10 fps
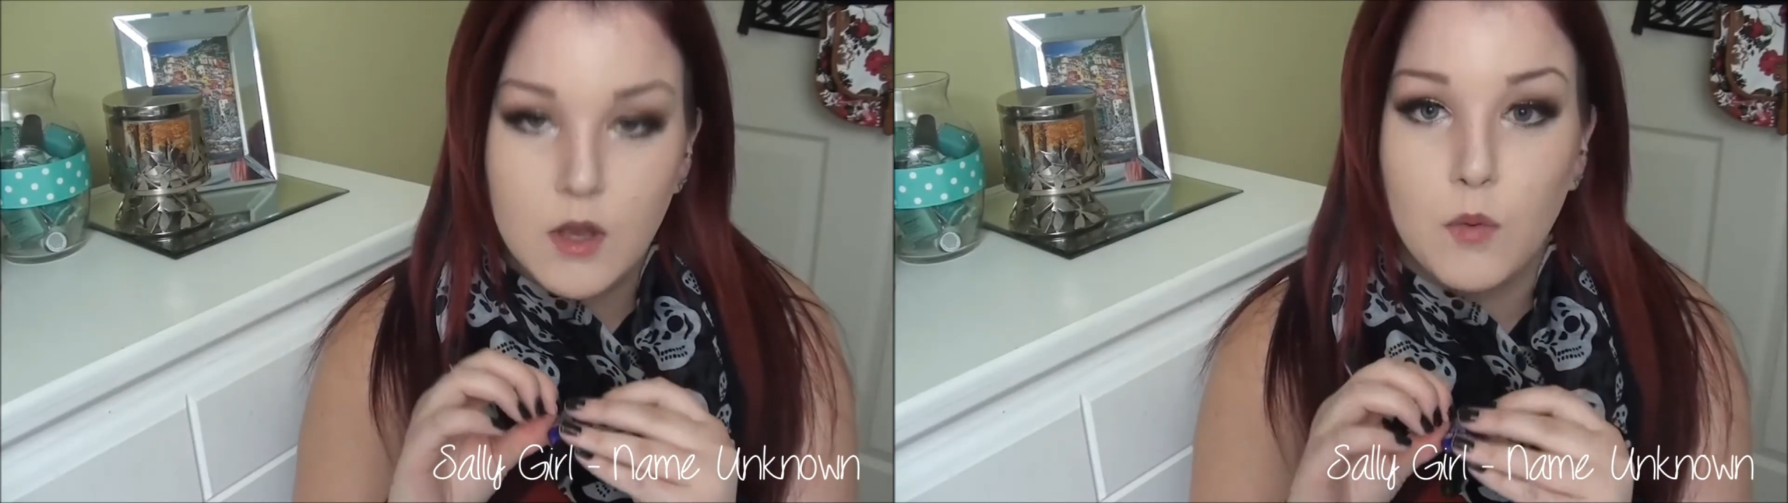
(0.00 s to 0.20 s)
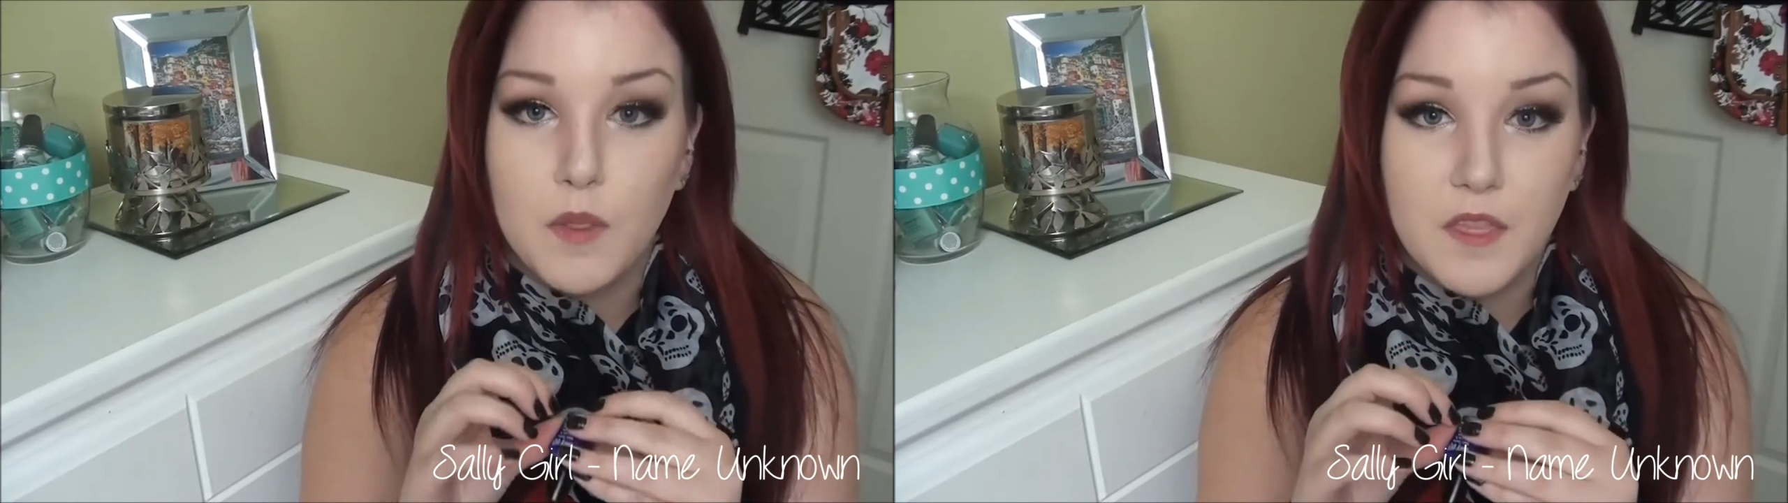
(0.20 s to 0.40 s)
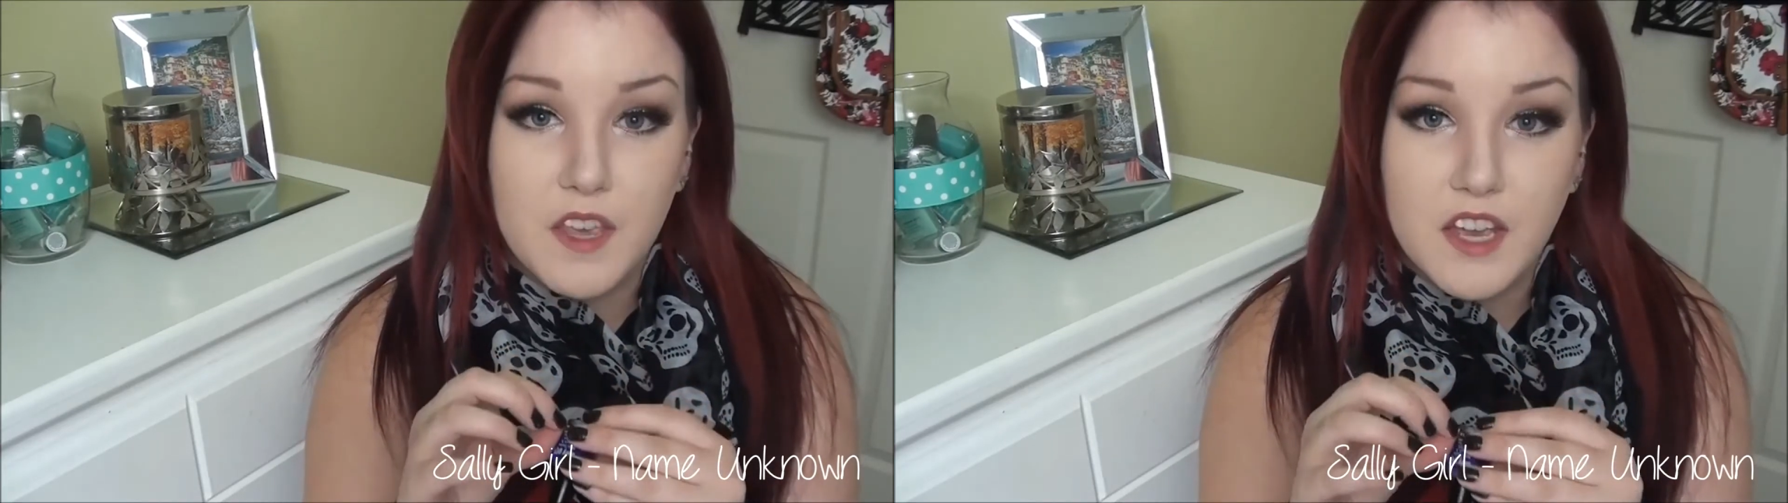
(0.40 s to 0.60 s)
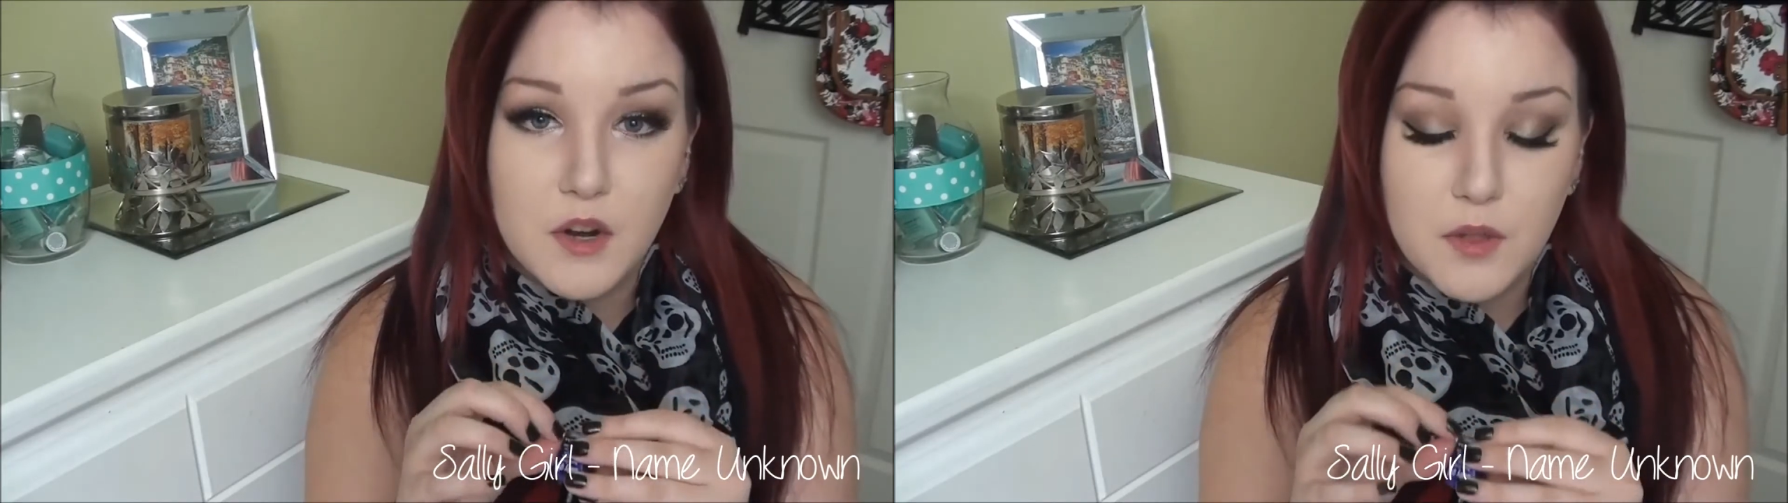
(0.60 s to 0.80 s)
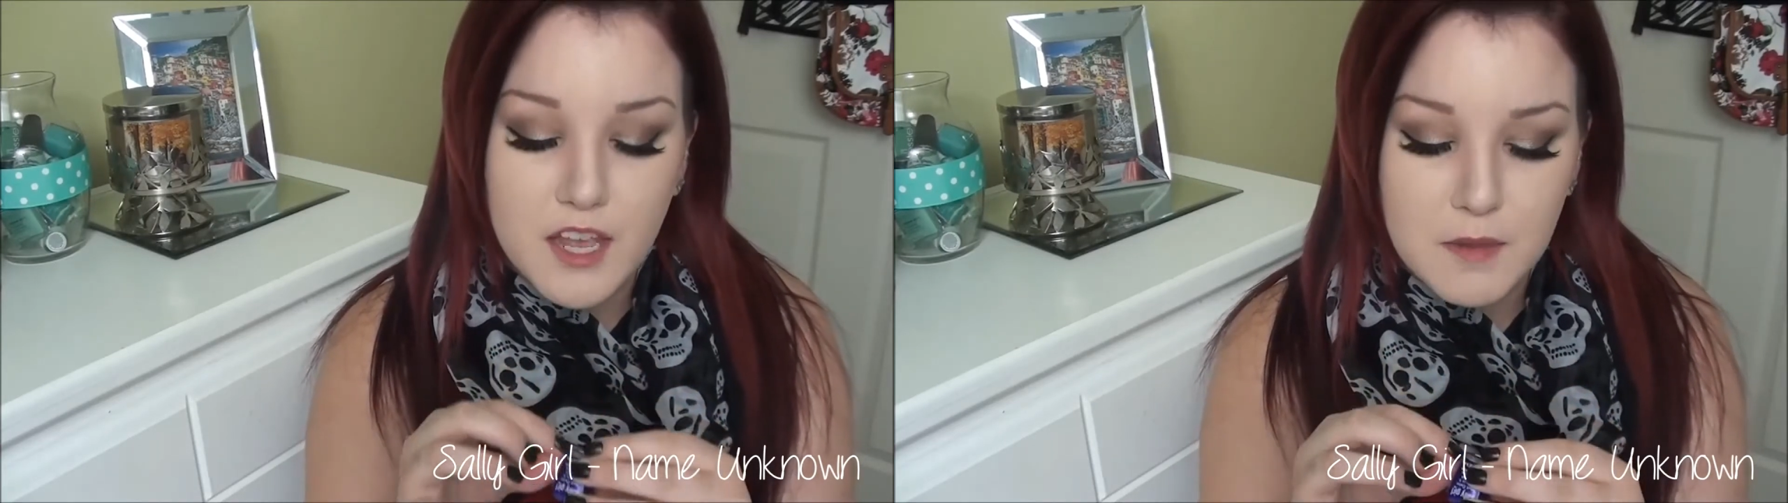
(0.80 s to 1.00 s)
One thing I
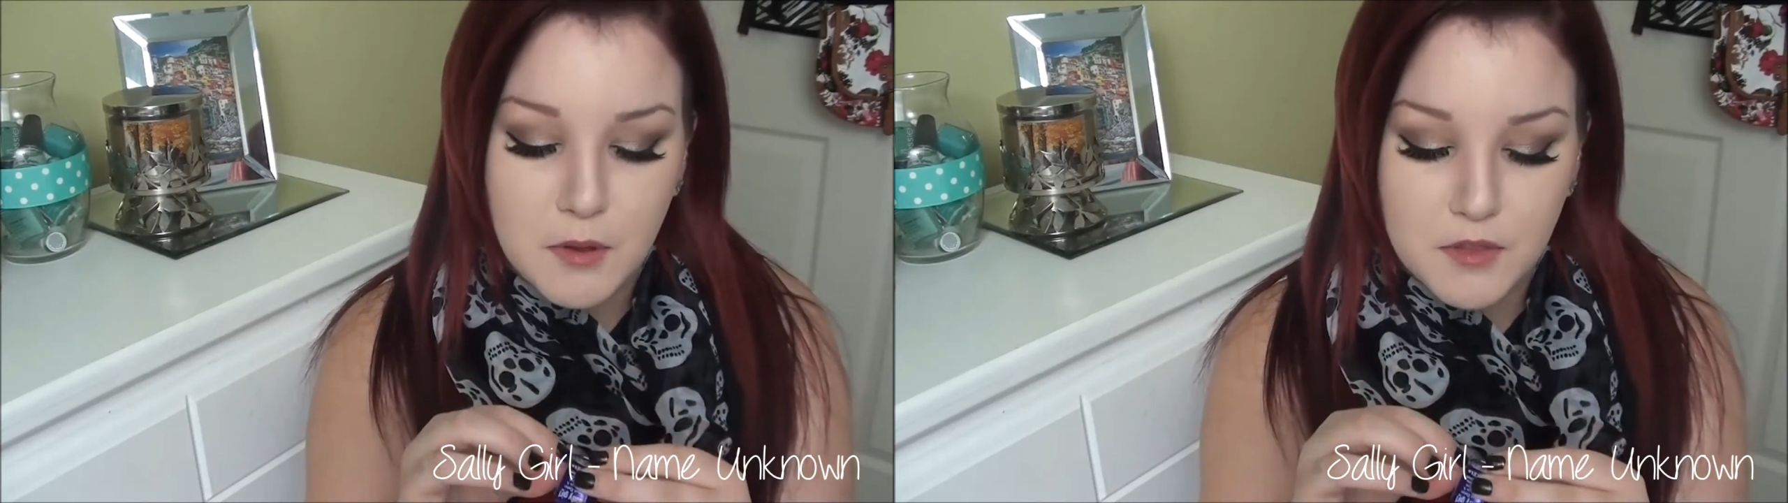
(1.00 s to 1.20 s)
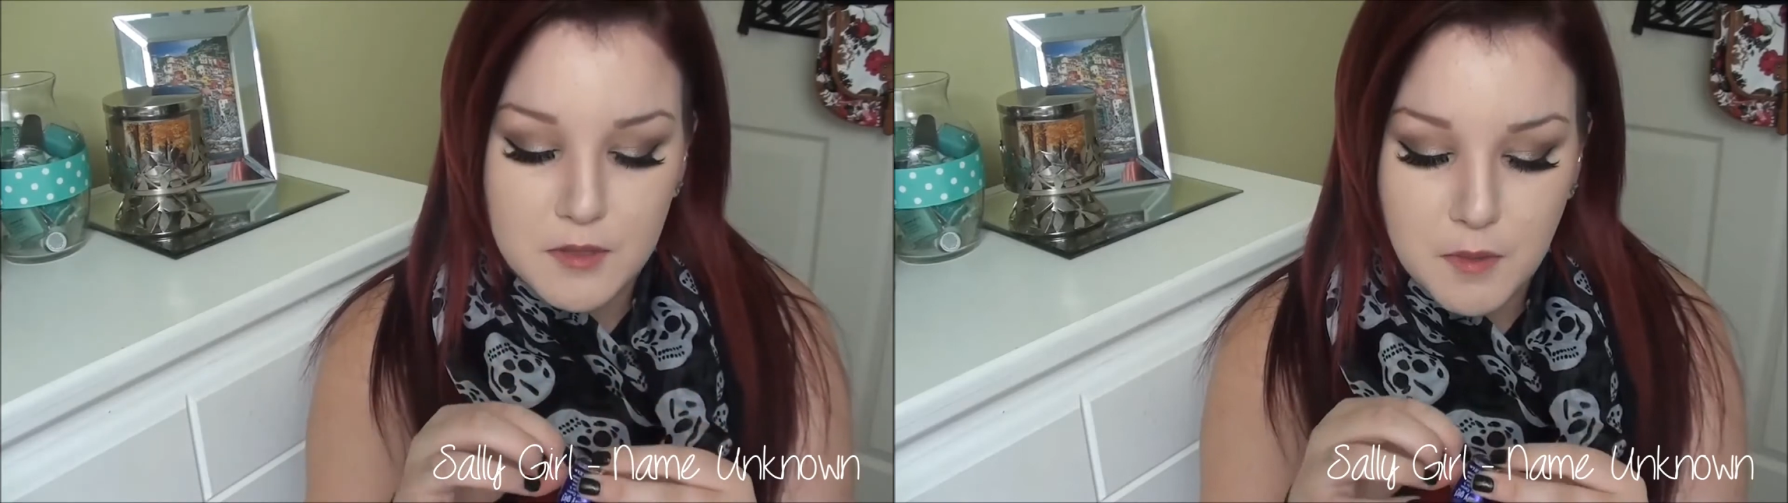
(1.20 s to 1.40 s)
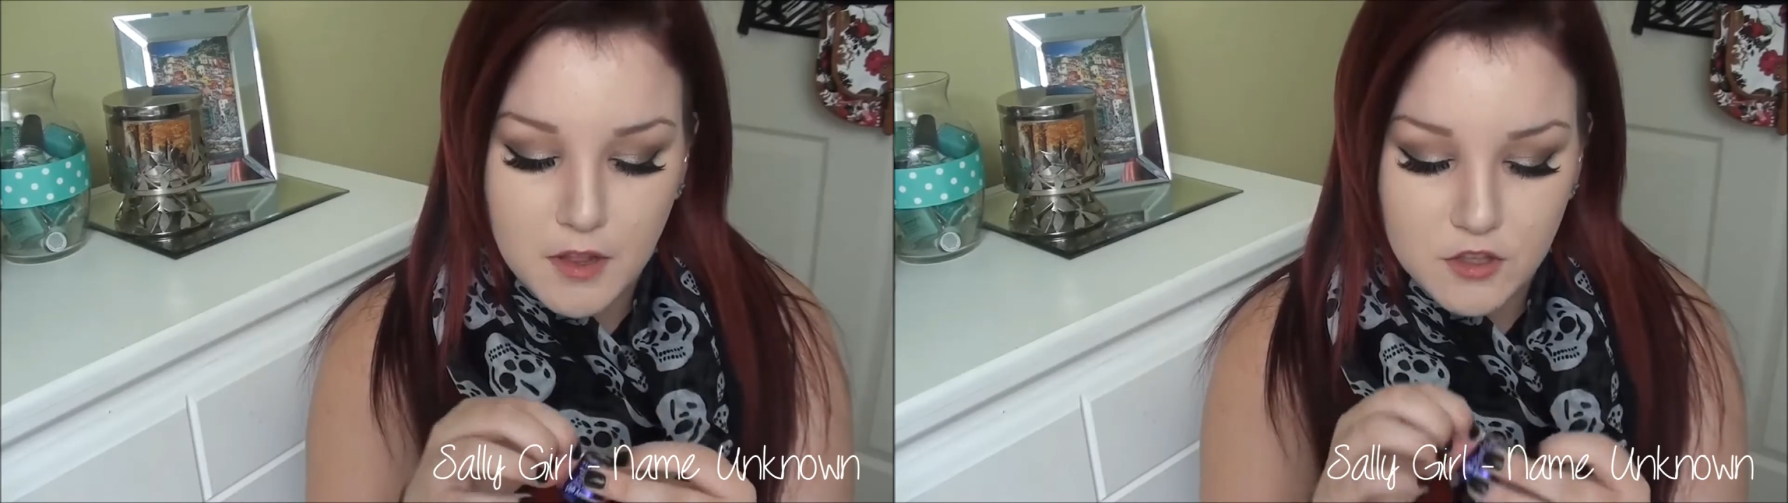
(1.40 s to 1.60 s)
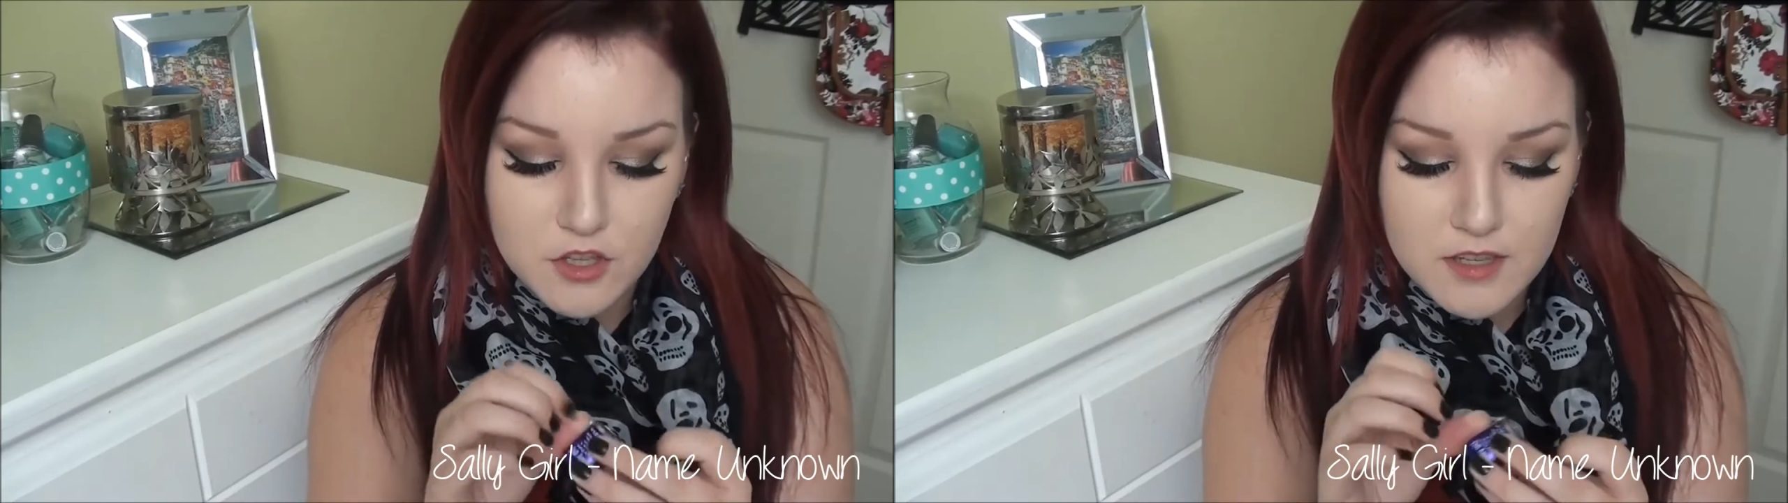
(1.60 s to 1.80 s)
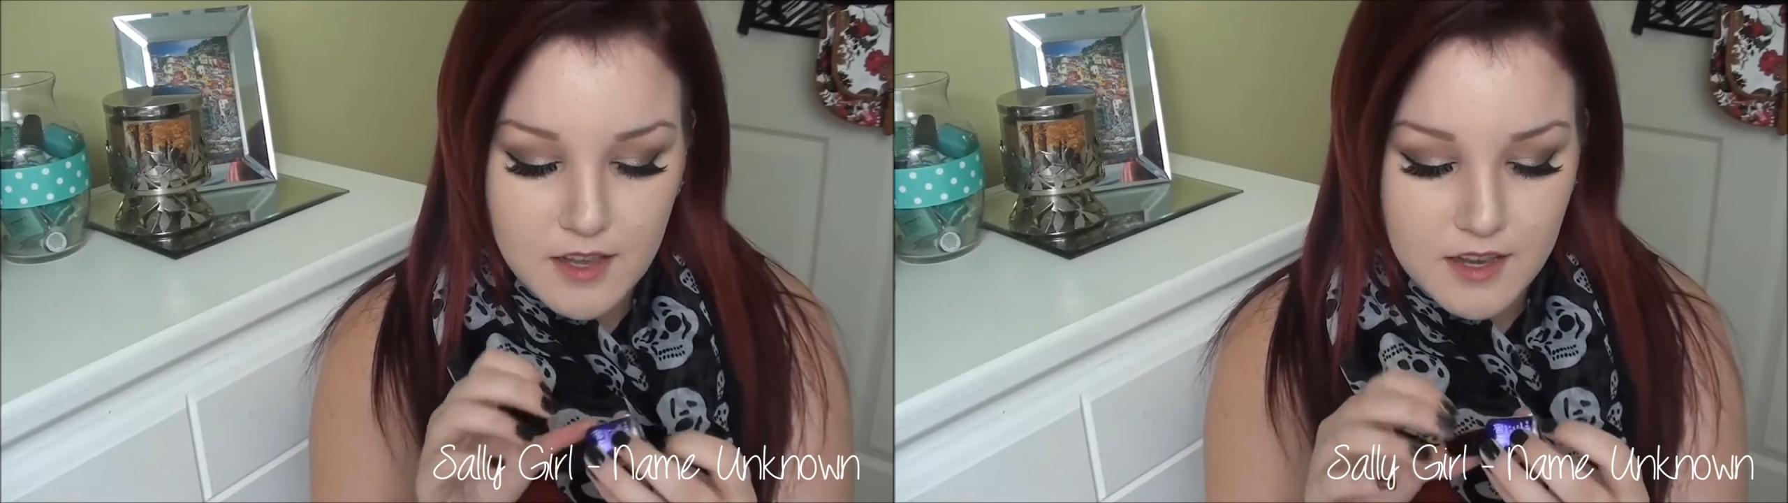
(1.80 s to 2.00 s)
don't like about these polishes,